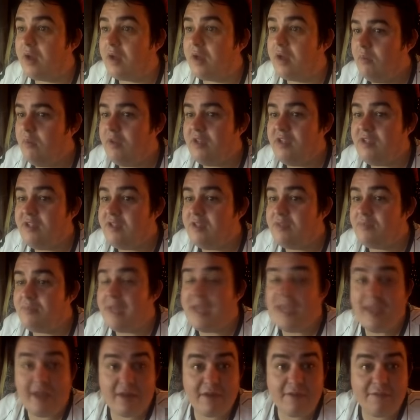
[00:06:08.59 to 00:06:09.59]
at least he's
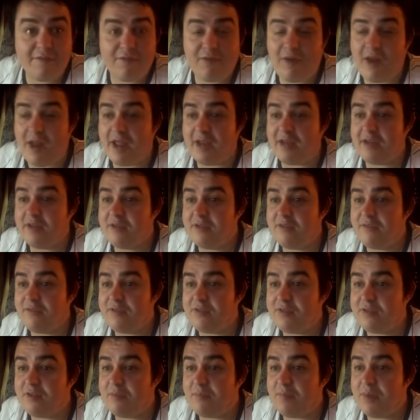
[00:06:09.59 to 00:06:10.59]
making a friend if
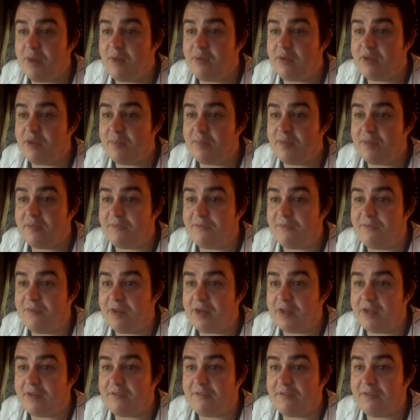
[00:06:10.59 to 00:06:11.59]
he's not poking him in the
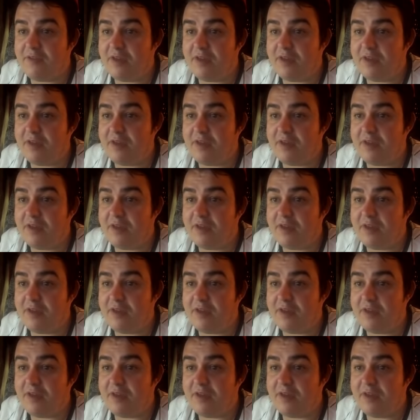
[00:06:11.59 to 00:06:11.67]
fucking